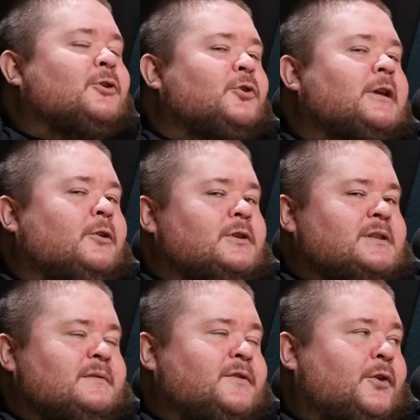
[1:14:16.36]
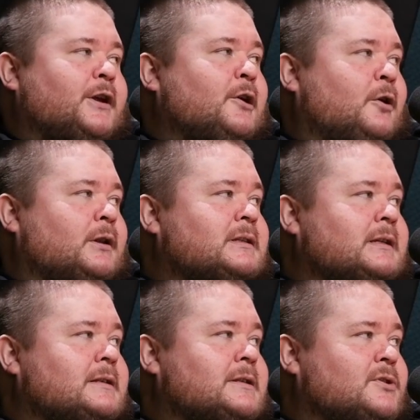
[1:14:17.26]
do get on as if Donegal is the
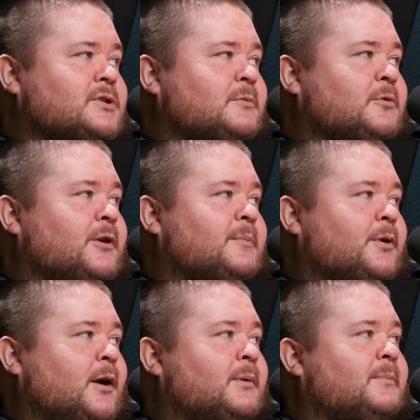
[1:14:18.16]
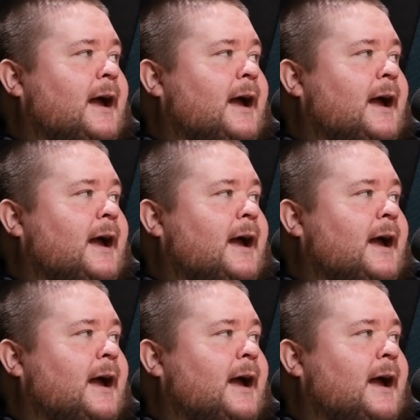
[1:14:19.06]
answer to some great problem.